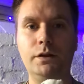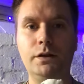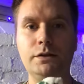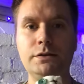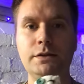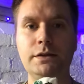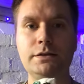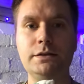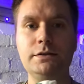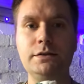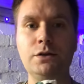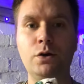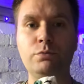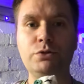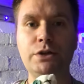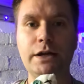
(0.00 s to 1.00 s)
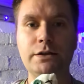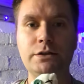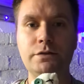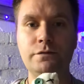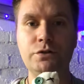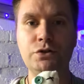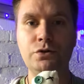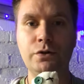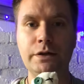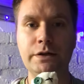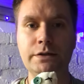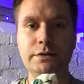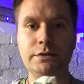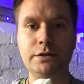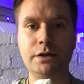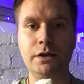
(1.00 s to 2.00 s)
So this is the object of
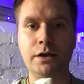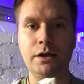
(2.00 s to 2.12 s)
choice,